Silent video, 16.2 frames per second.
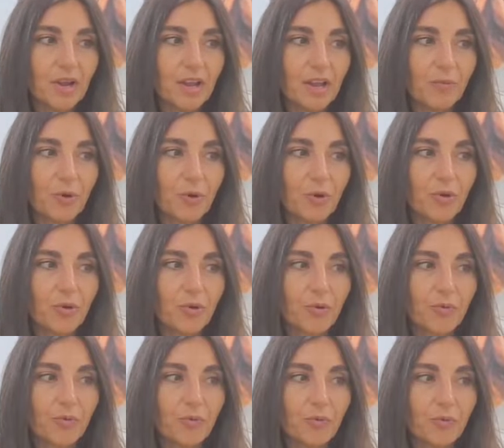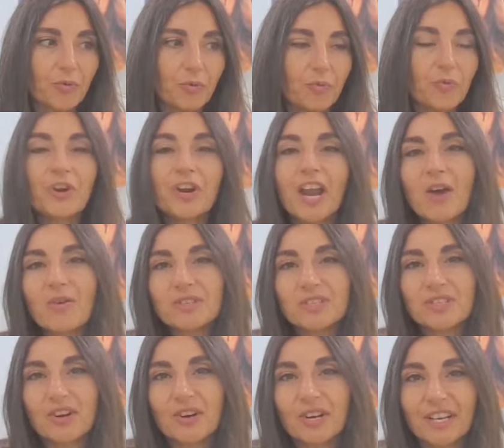We're we're now
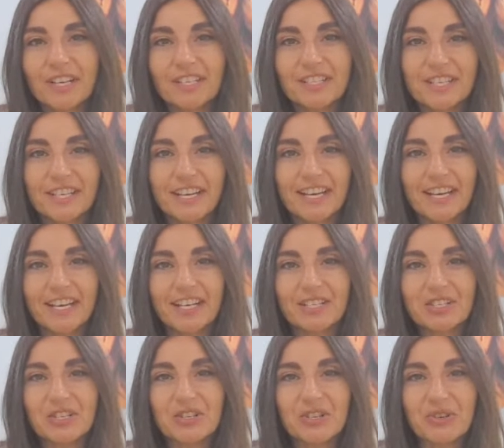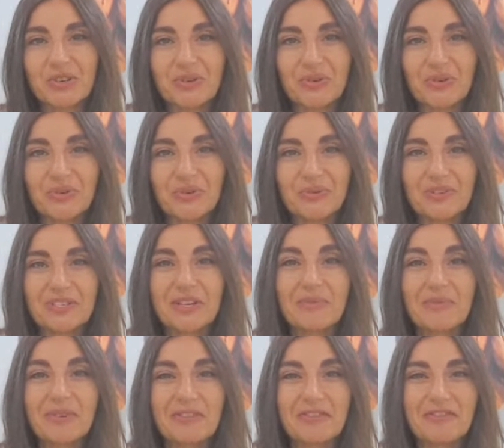starting to get into
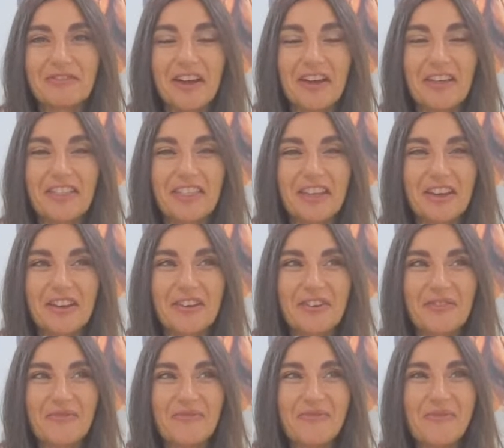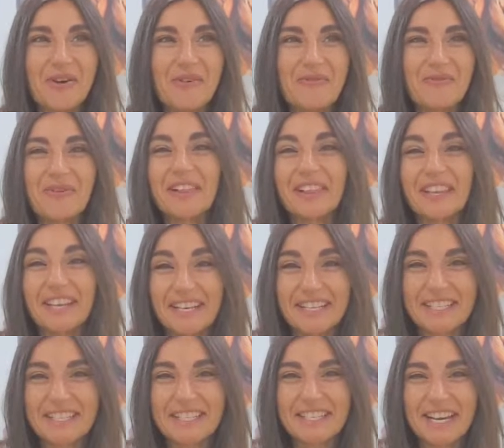some of, I think, what really
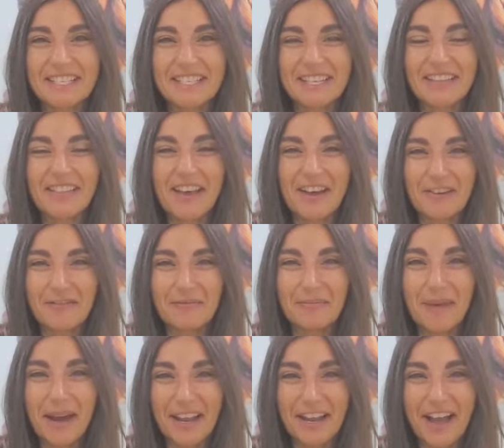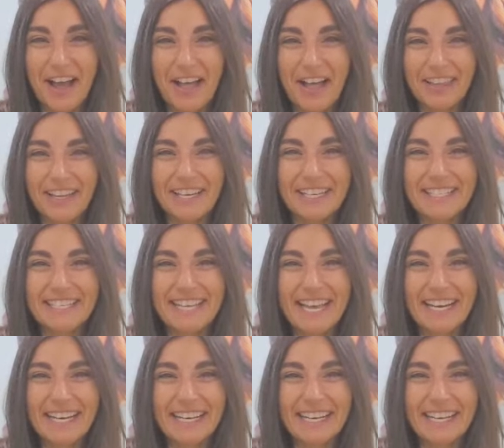excites a lot of my colleagues
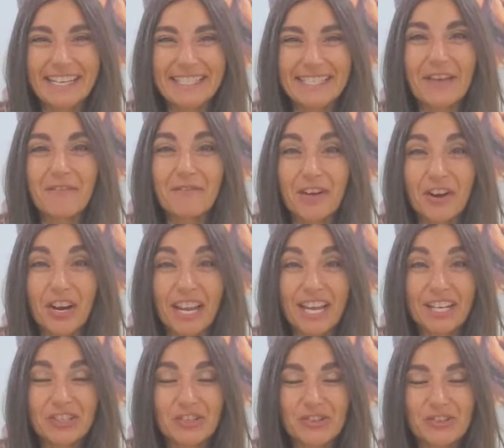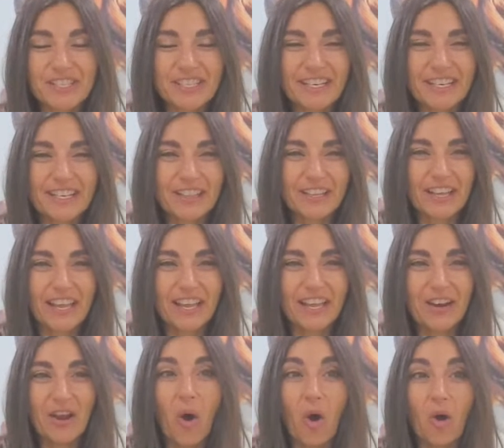and gets them very interested in
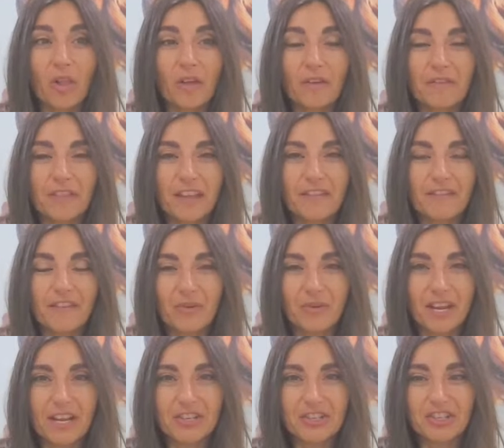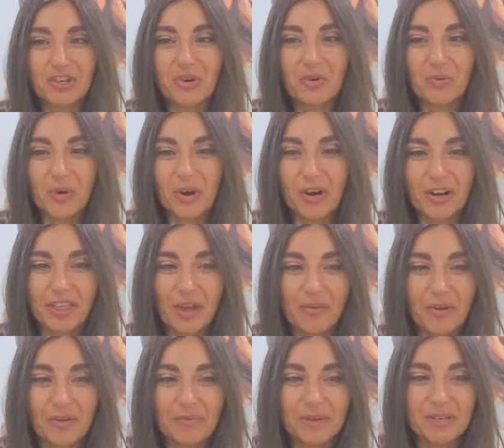all of the foundational work that
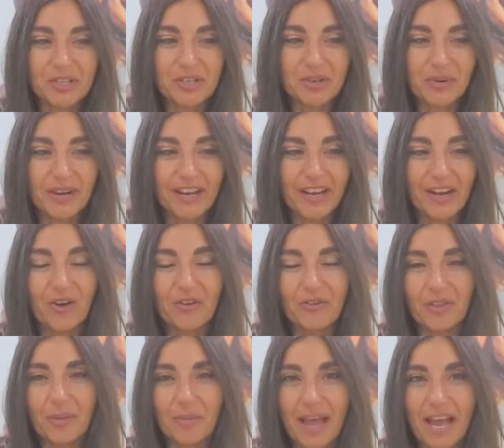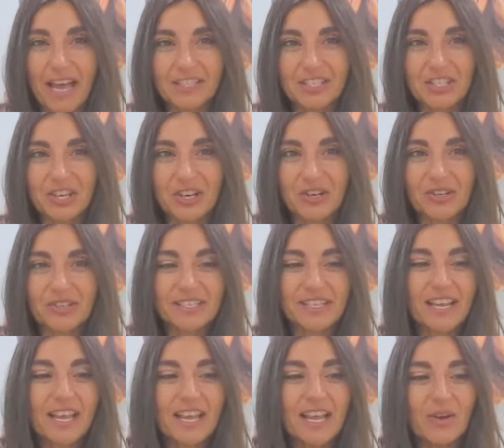we've been doing over the past years,
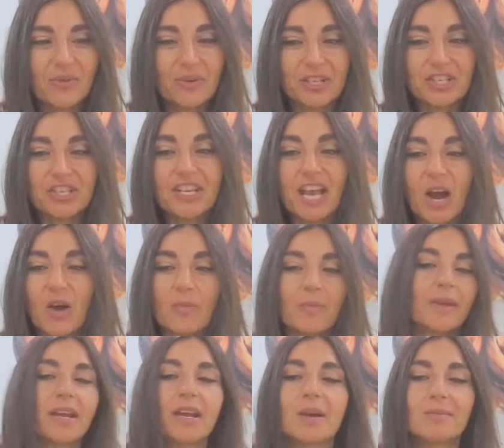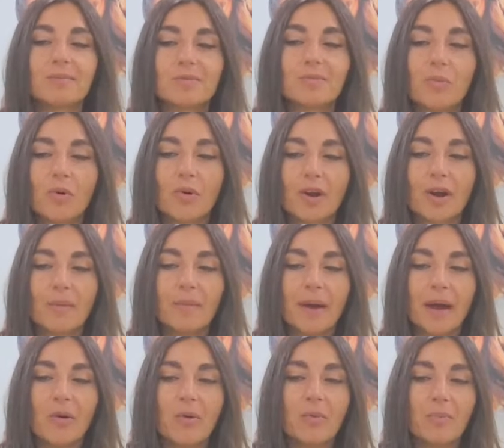which now becomes more
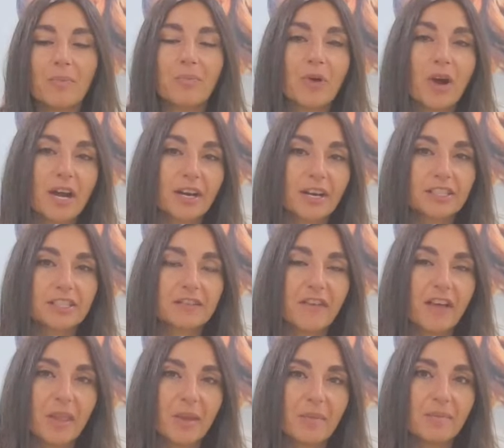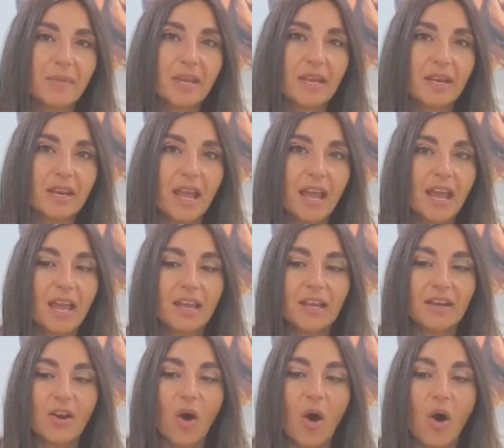about product development
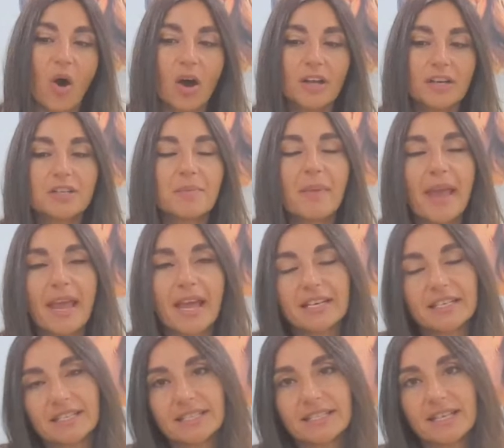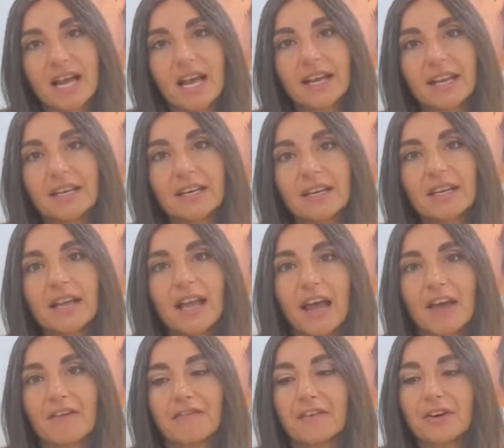and on-demand design
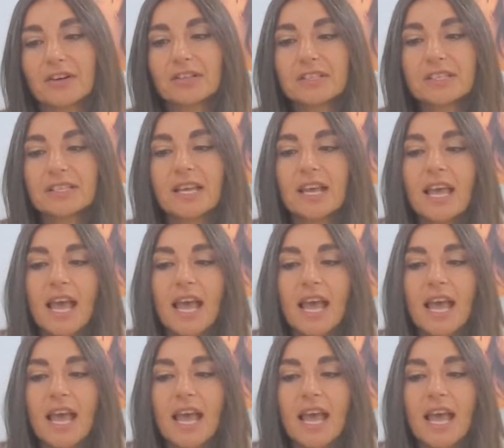efforts.